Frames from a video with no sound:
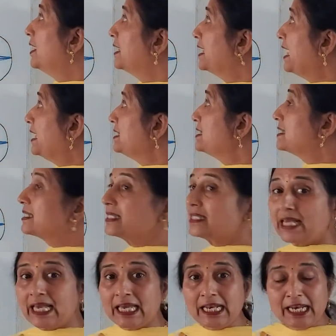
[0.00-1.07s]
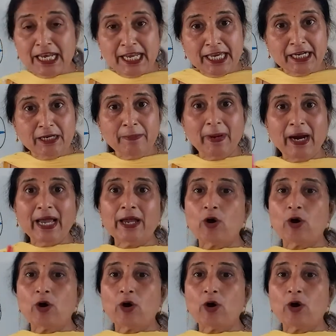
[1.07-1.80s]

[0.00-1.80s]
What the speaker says: can see nearby